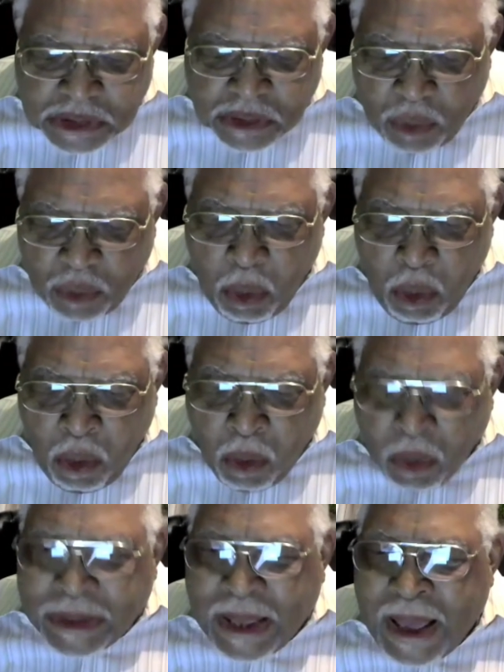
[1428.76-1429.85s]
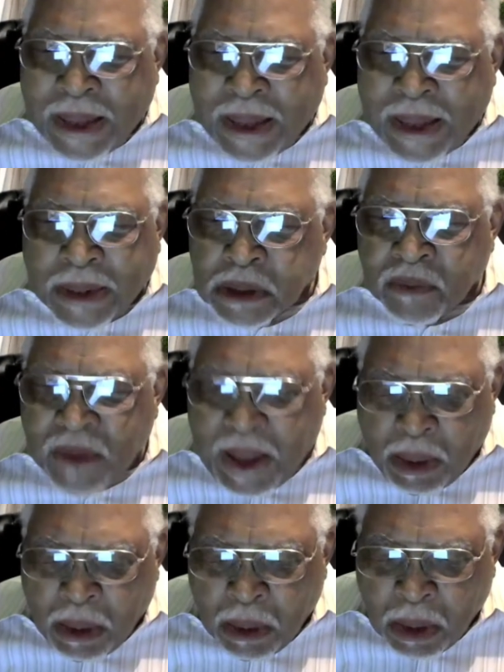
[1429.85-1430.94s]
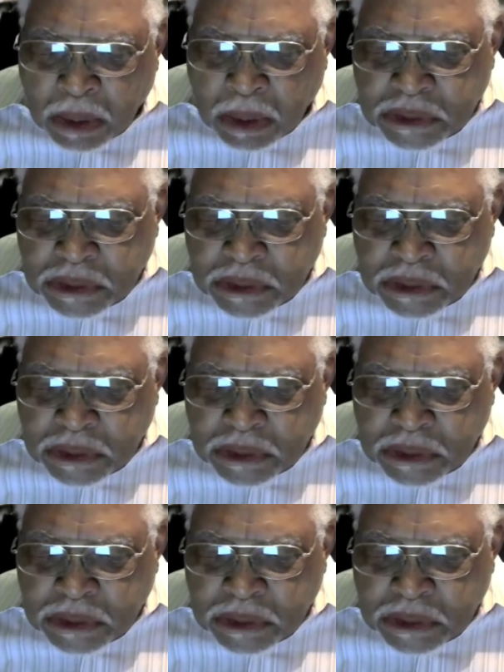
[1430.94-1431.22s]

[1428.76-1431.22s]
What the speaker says: of all the ideas of our heart.